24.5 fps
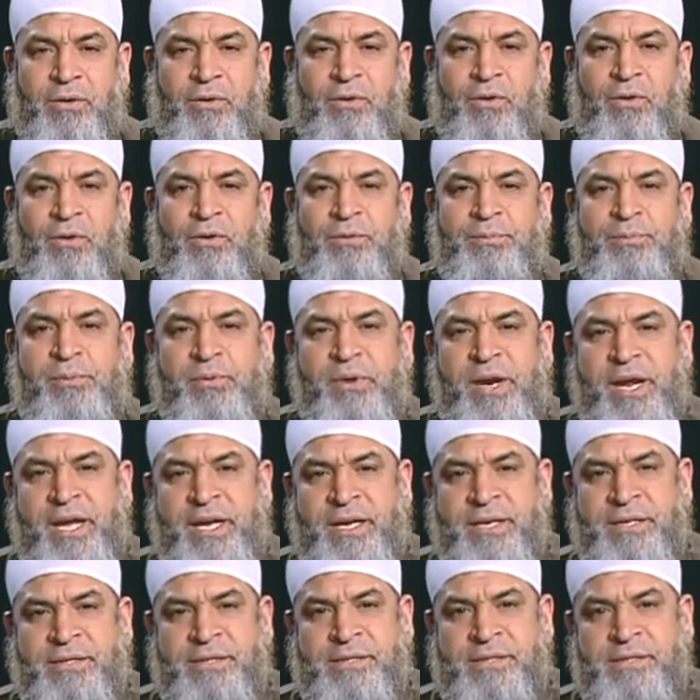all
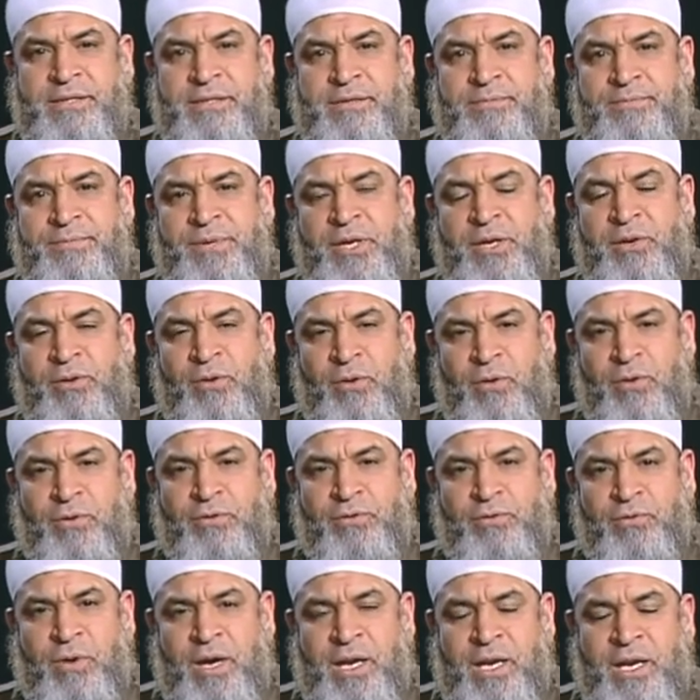praise belong
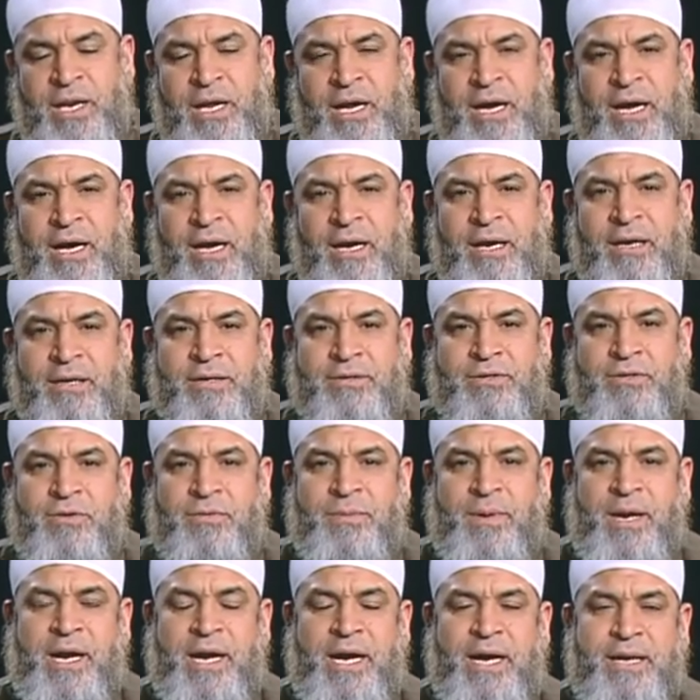to Allah
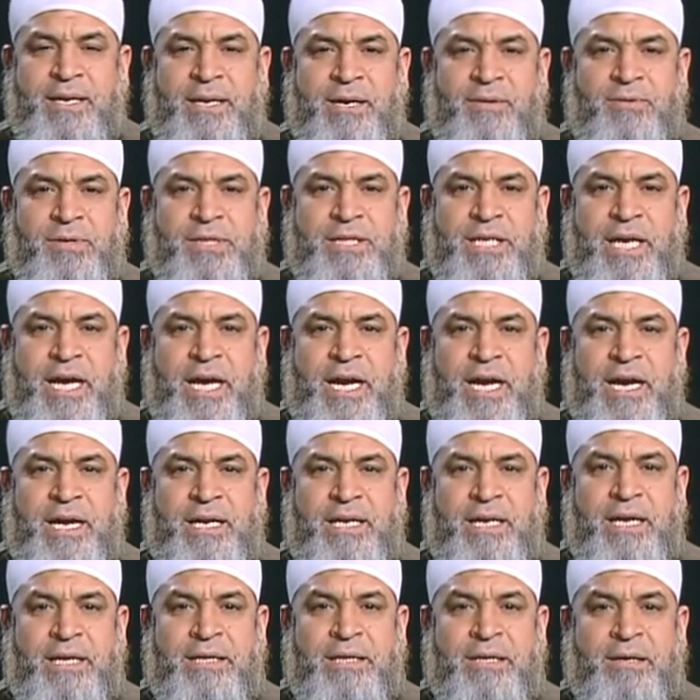subhanahu wa
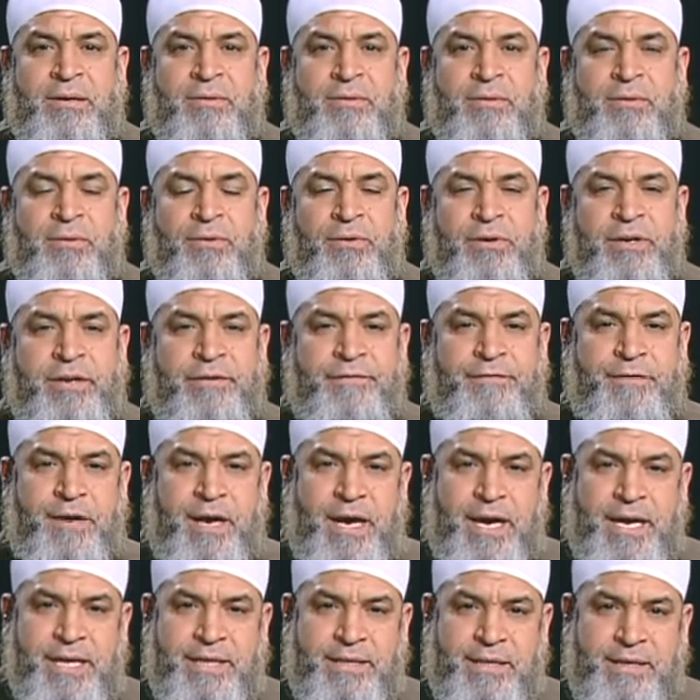ta'ala, the
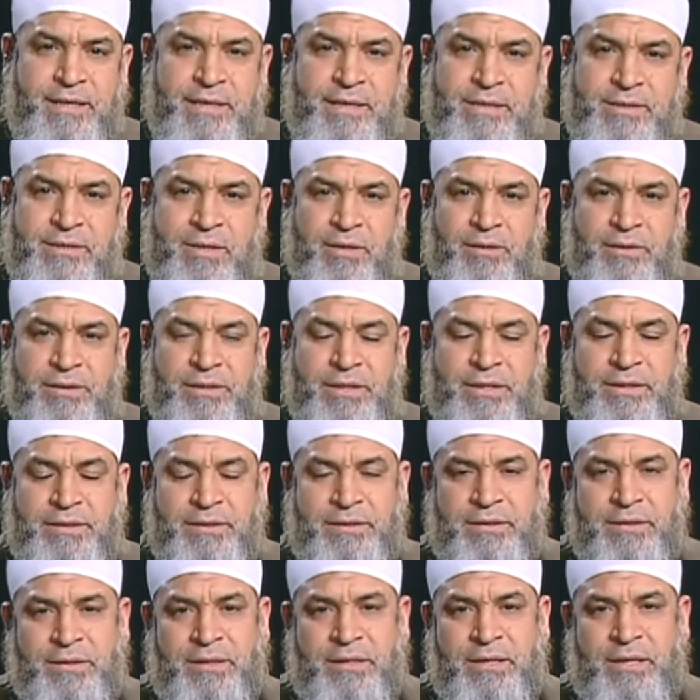glorified and
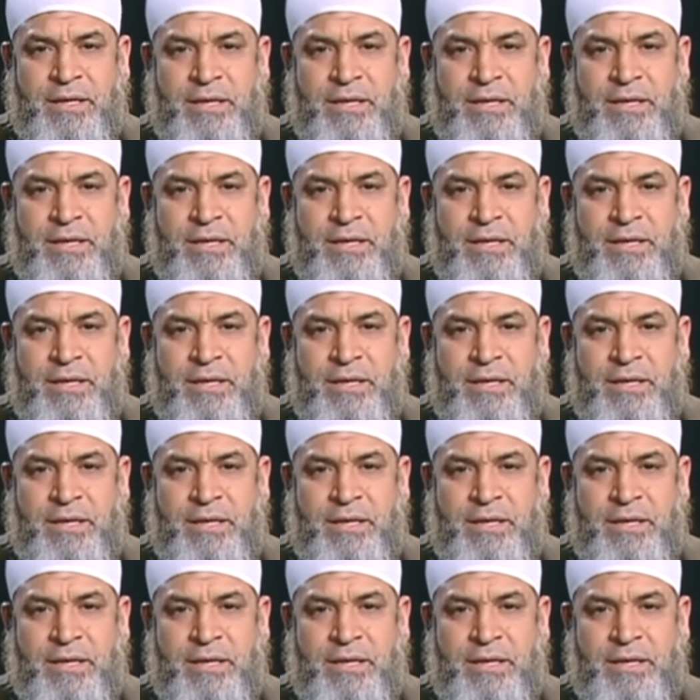exalted,